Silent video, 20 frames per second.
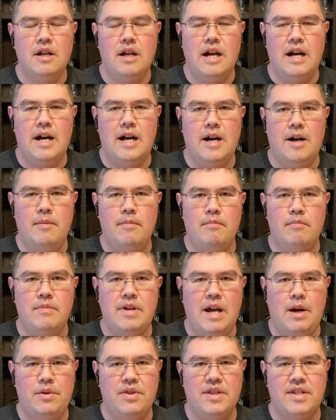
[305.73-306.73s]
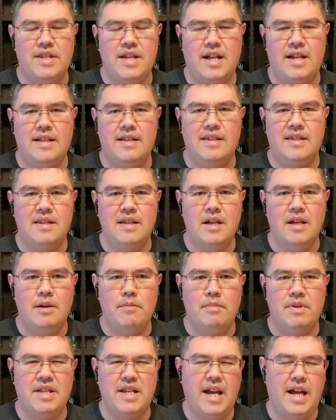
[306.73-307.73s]
Now with the second
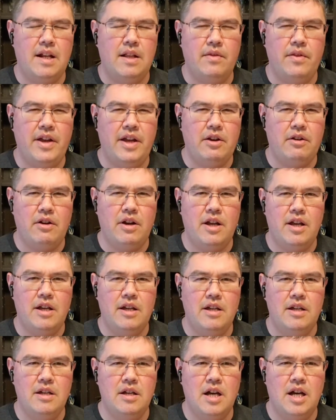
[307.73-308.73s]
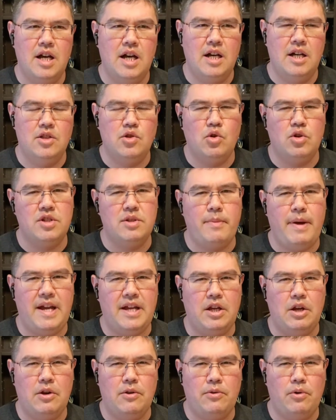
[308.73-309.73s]
sip, it's kind of lingering towards the back
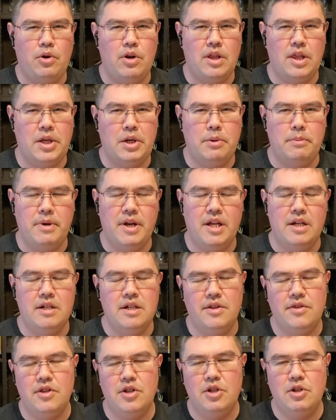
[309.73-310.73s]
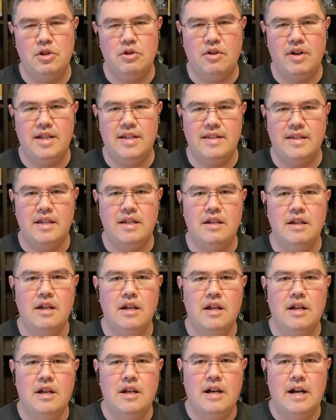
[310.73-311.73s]
of your throat a little bit. Nothing too crazy,
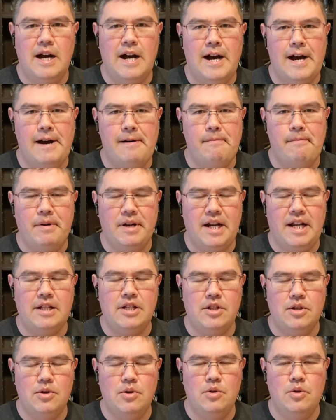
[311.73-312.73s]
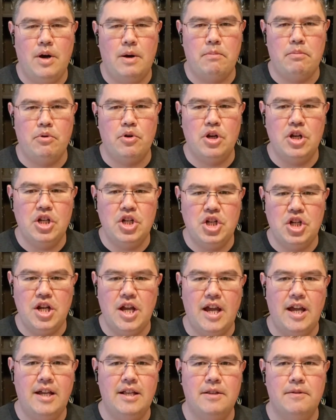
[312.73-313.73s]
but I do
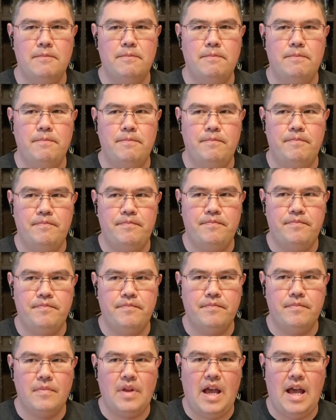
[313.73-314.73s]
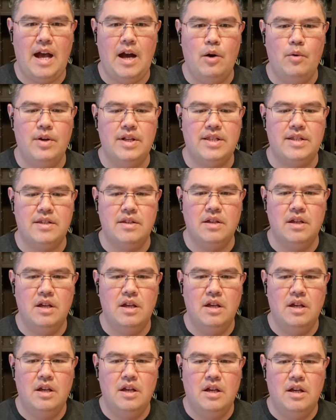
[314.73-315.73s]
appreciate how it's
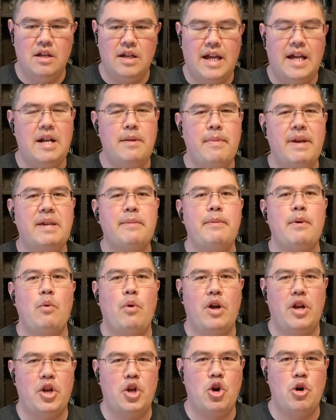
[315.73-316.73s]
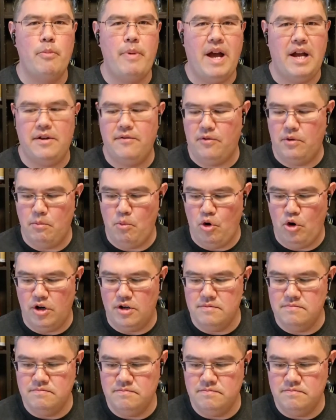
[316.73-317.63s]
kind of making me want to go back for more.